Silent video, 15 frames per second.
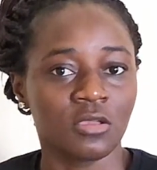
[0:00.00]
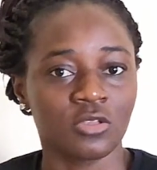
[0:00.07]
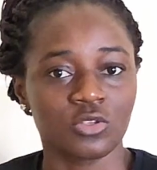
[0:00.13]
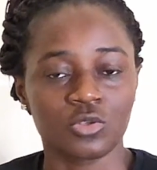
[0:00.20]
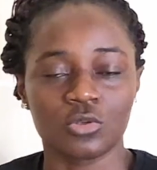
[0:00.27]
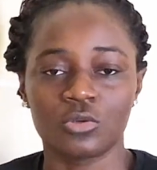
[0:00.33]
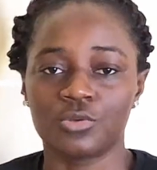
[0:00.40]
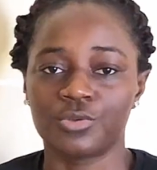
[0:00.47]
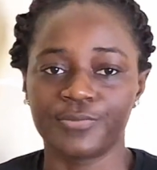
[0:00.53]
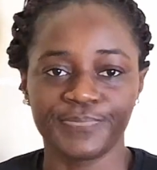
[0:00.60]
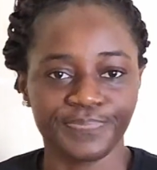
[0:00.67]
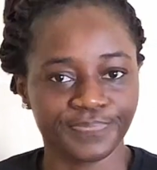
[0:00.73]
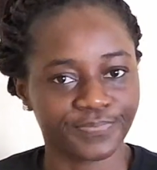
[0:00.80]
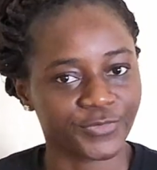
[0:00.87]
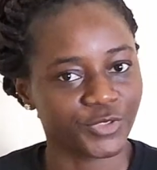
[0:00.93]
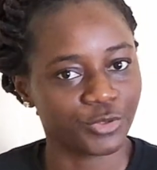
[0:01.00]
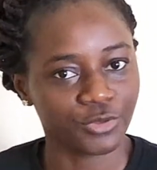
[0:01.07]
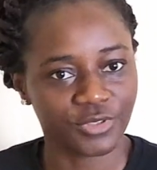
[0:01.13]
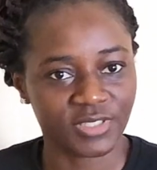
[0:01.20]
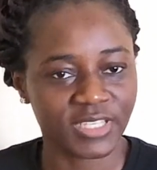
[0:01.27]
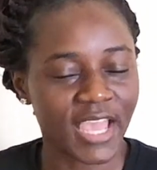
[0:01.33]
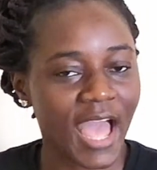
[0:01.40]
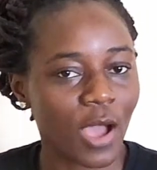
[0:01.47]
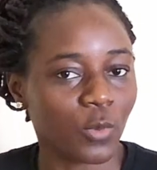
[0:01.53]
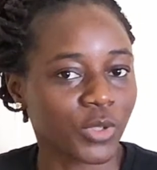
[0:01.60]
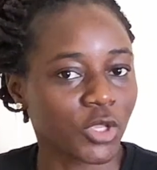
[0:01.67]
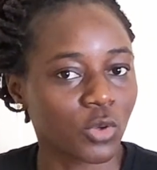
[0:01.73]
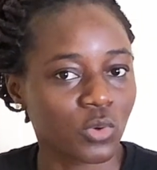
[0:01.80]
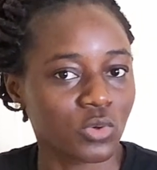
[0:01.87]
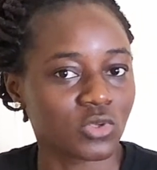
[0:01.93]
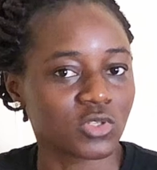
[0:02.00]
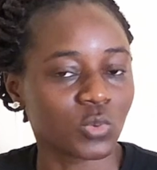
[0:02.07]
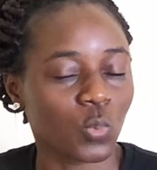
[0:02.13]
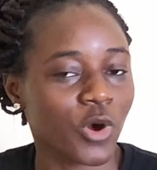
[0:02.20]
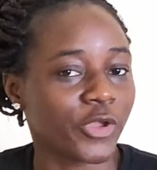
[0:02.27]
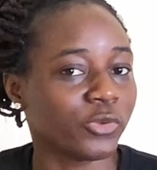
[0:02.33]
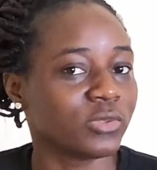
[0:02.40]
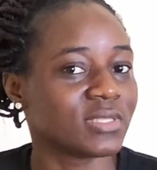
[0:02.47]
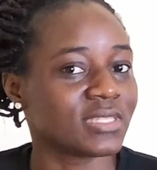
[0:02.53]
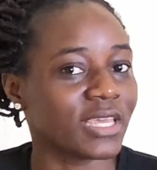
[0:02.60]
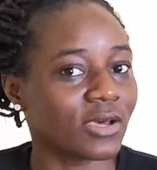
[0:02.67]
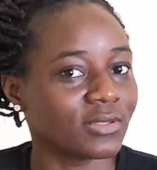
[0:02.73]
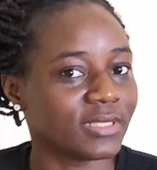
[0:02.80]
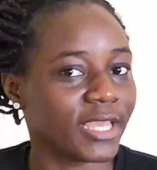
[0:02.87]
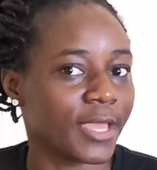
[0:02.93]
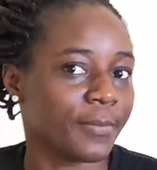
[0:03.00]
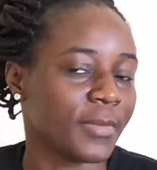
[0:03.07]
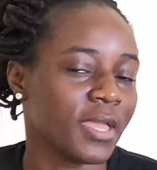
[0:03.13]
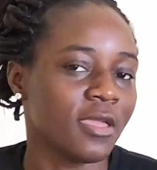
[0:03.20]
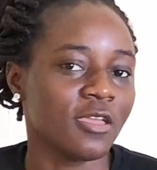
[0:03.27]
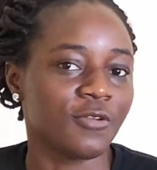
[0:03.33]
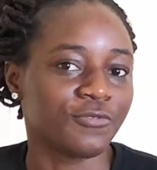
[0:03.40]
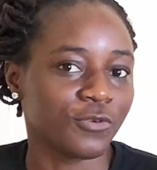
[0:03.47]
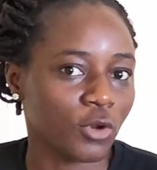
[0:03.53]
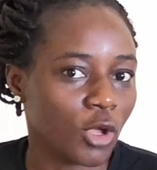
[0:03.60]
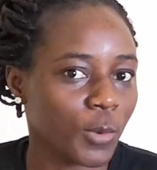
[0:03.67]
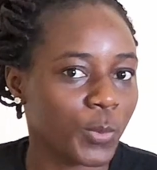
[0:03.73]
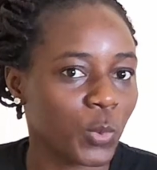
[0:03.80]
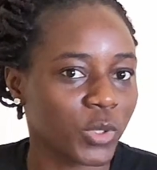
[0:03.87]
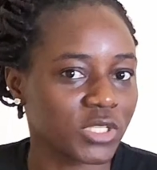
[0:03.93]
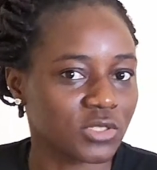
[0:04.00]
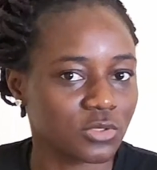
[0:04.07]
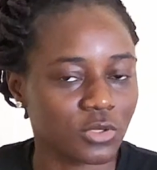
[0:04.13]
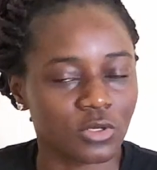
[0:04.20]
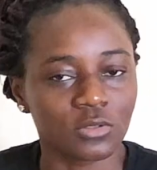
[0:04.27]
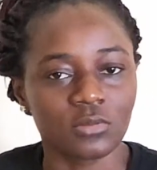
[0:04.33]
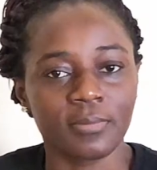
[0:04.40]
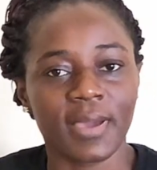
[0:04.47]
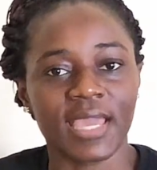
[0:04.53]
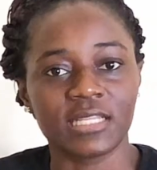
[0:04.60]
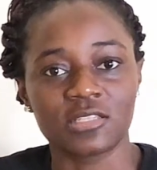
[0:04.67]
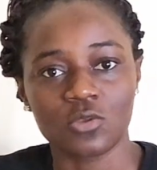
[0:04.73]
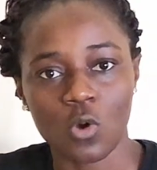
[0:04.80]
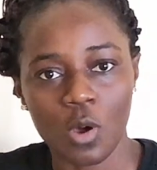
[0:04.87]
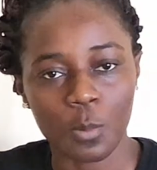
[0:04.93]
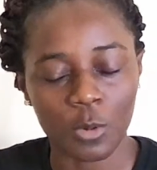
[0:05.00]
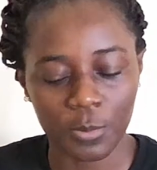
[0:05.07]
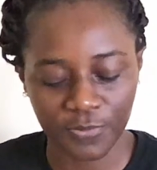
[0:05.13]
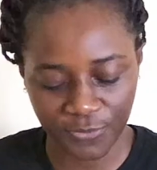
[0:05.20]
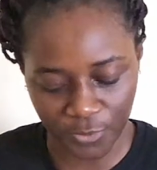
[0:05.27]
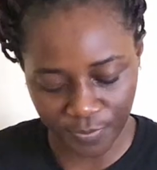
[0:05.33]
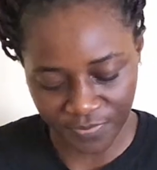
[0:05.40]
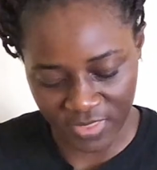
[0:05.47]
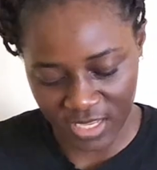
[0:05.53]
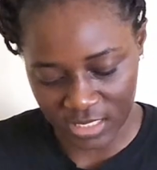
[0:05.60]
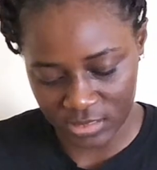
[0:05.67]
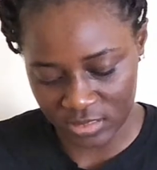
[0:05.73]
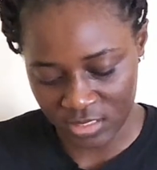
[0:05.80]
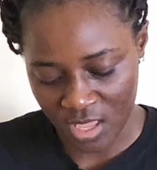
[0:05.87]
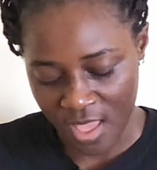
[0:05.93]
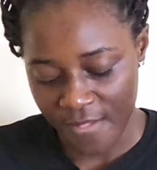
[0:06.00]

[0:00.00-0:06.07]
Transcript: So You see how it goes. What you tell them, a follow-up question might come up from that.